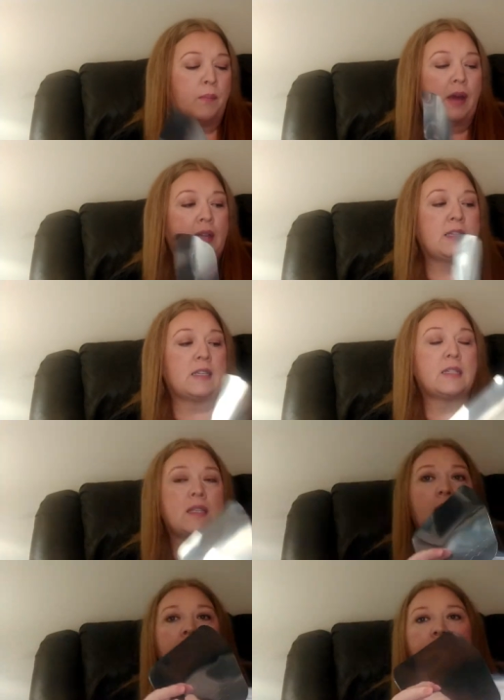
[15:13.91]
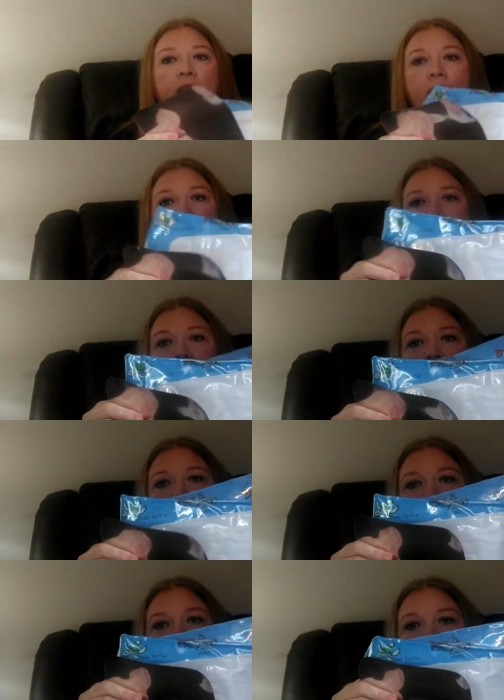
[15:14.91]
But it does have a little
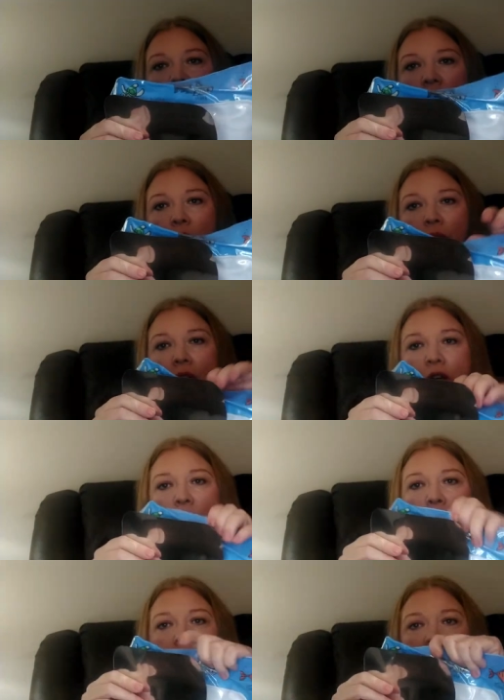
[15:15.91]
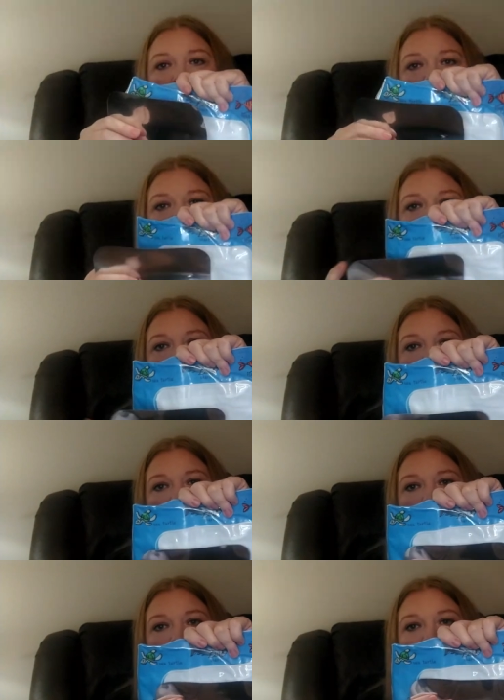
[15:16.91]
section here where you put
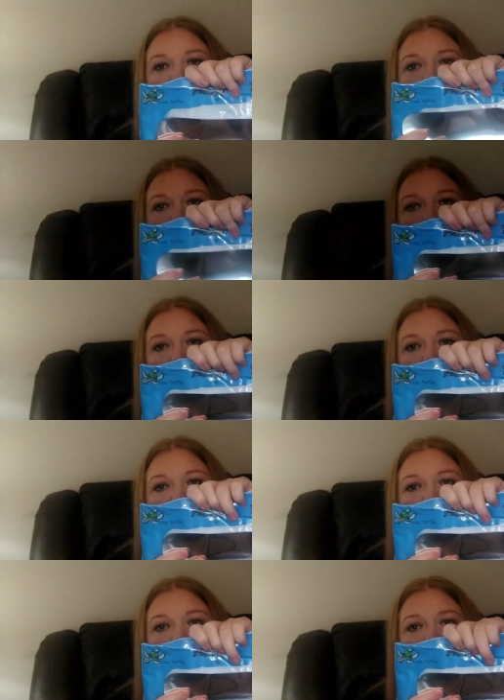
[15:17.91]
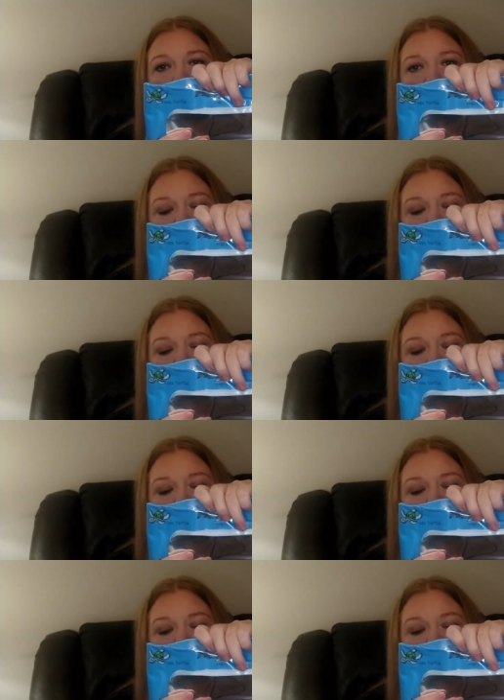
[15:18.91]
the little mirror